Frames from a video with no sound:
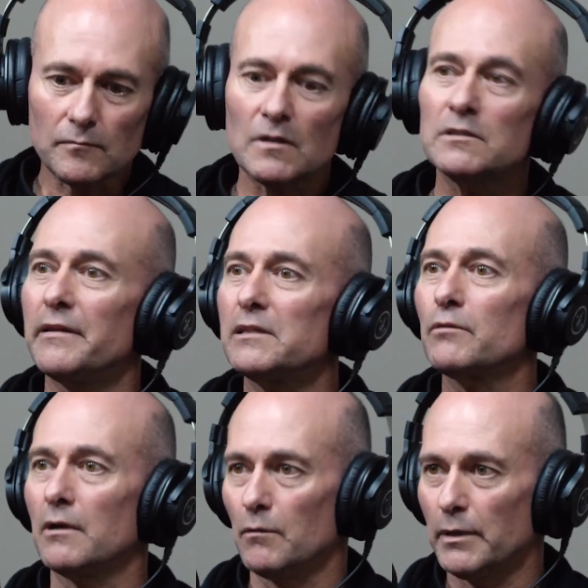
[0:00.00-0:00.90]
so that's
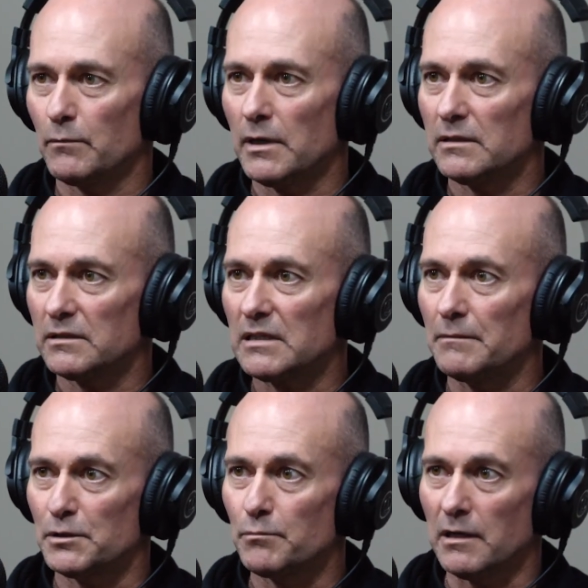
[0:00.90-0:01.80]
when I went away and
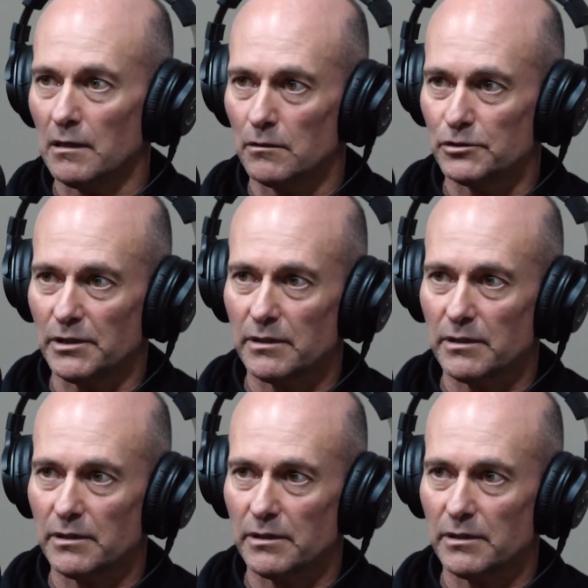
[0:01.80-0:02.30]
established Motor Logic.